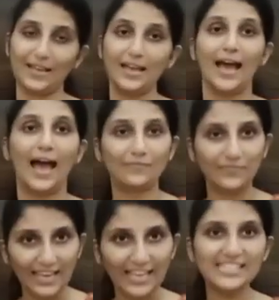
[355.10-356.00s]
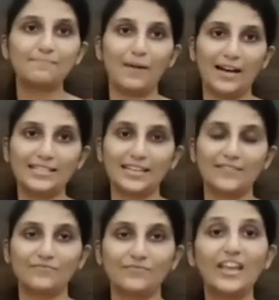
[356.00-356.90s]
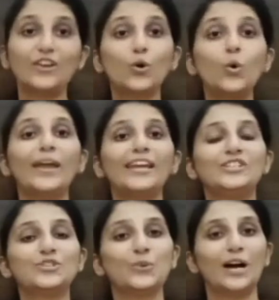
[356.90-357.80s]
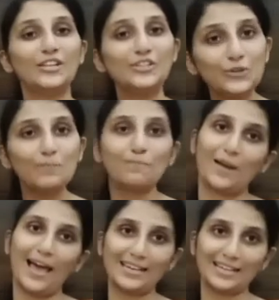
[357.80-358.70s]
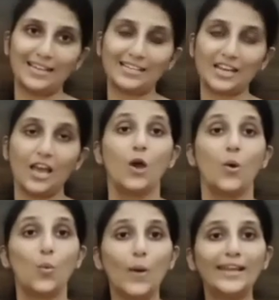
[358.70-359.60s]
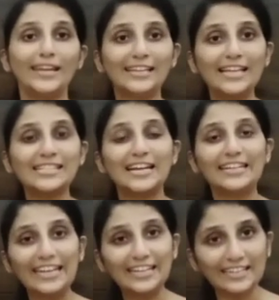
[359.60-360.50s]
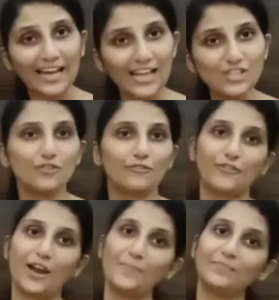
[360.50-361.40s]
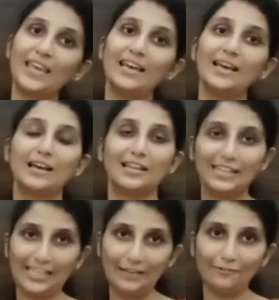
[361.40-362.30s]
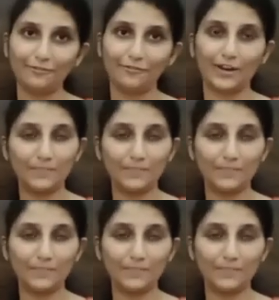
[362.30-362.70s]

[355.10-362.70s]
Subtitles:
And these buds, they grow into a new plantlet when it gets detached from the leaf, from the